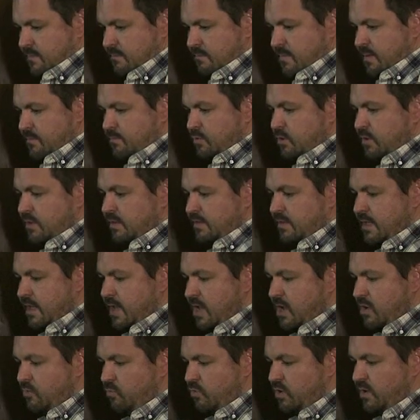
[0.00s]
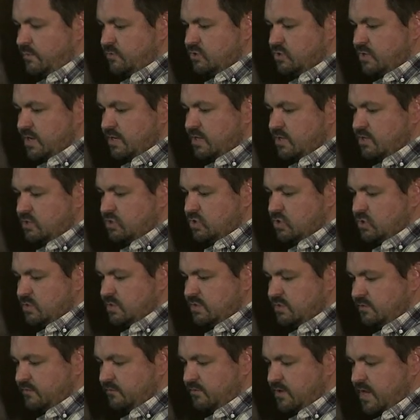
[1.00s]
By pulling that out, what I'm trying to do
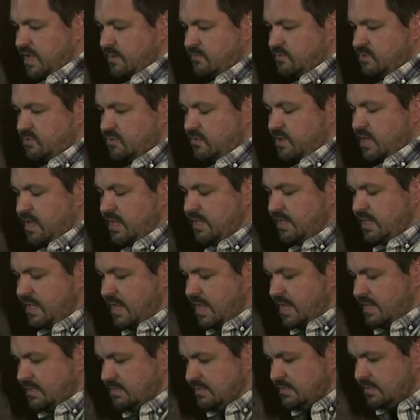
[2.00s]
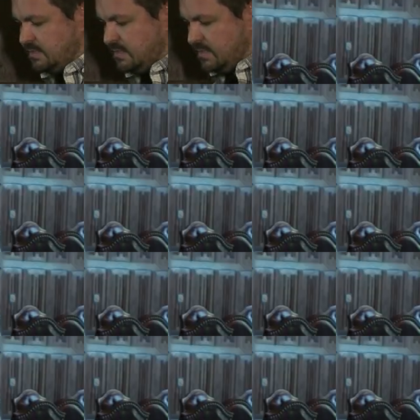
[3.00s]
is frame so that I get